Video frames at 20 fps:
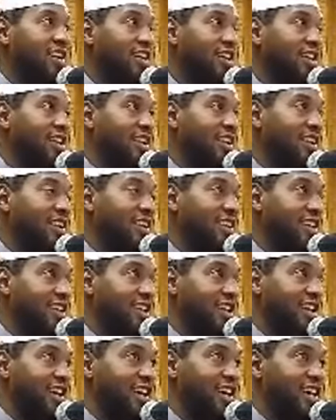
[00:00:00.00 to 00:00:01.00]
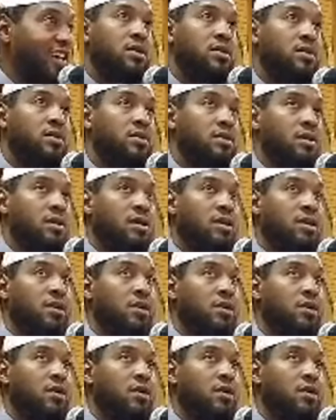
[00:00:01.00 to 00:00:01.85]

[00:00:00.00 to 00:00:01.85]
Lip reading: (no one is talking)